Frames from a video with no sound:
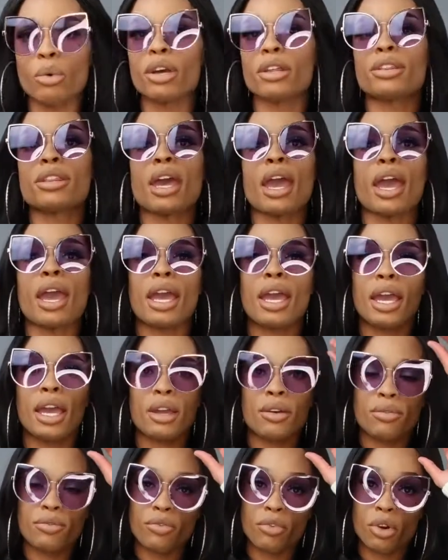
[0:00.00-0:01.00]
with
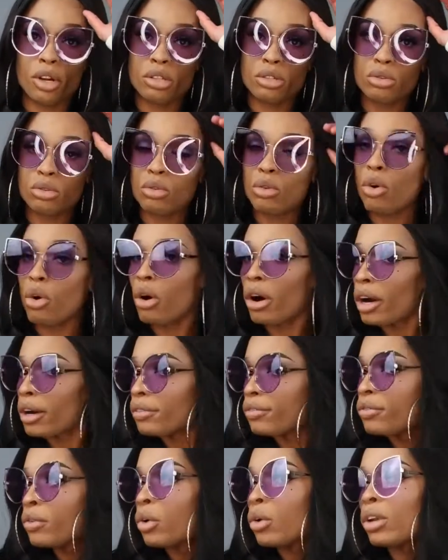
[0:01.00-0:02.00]
a frontal or
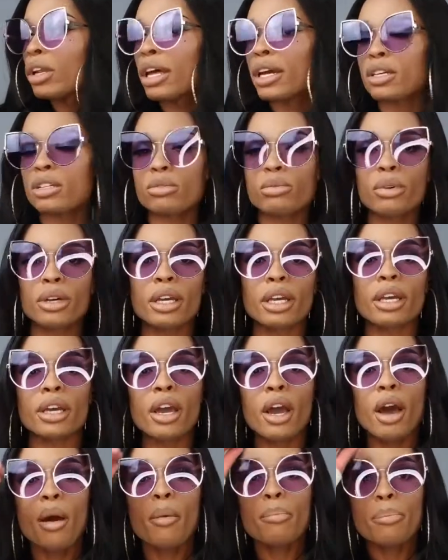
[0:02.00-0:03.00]
a full lace
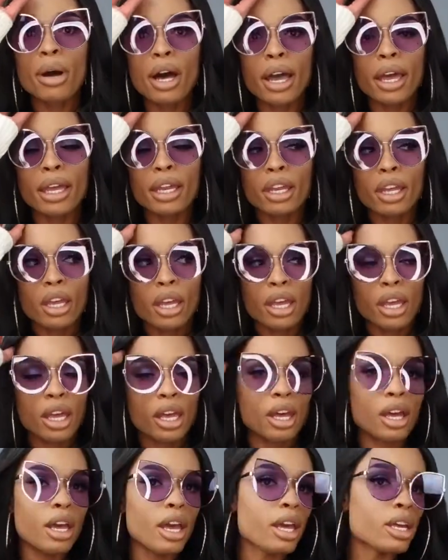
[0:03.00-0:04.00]
wig, but
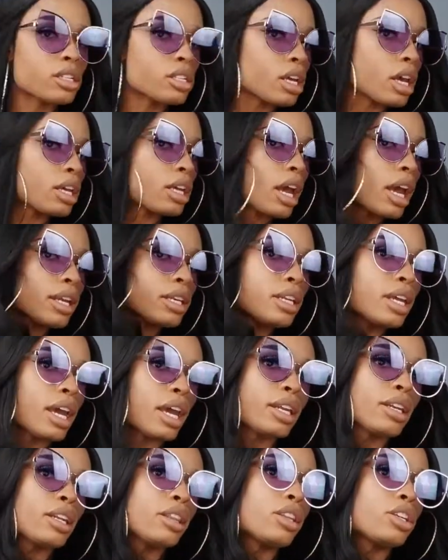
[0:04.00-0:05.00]
it
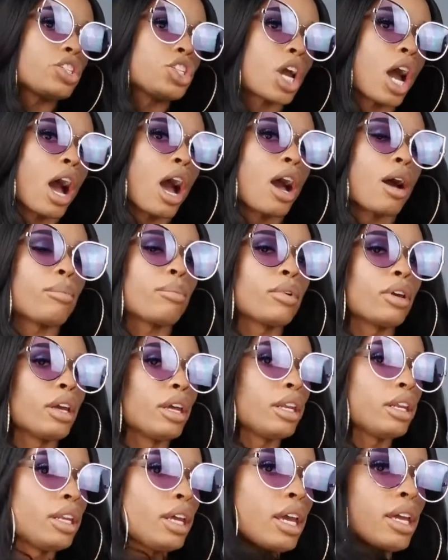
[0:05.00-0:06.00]
did the job,
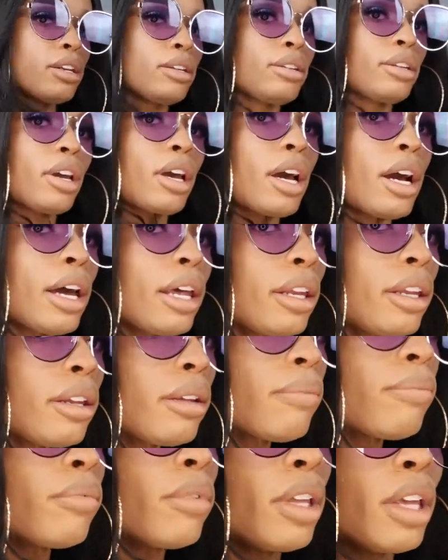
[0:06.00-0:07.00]
and it cut
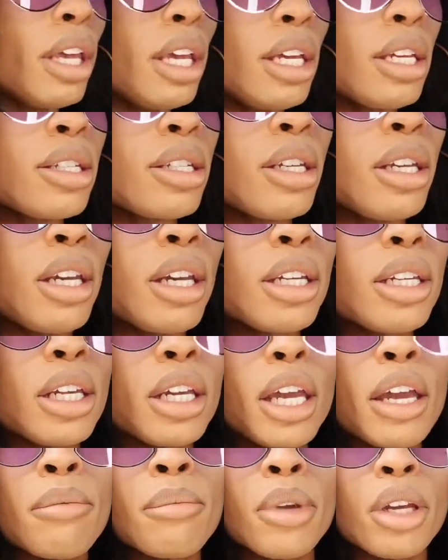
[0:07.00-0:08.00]
easy. It
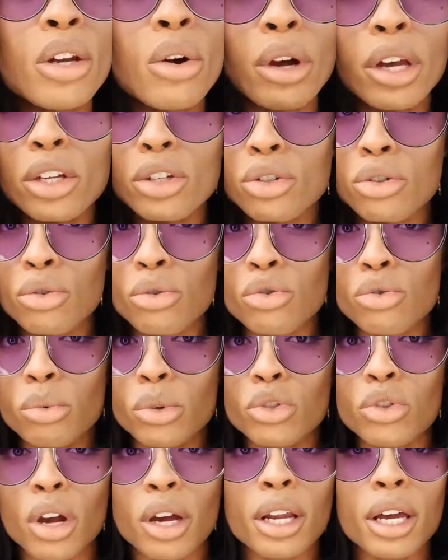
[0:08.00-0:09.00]
didn't give me no issues
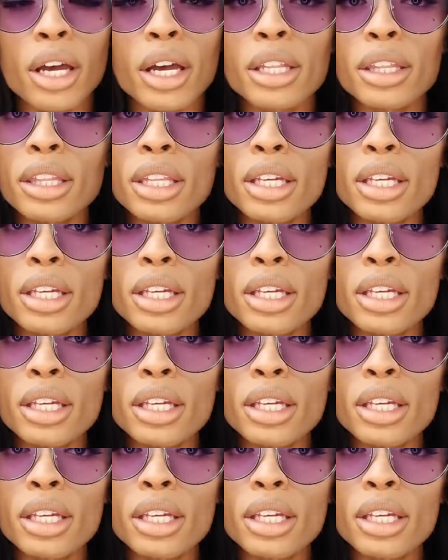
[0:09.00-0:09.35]
with trying to cut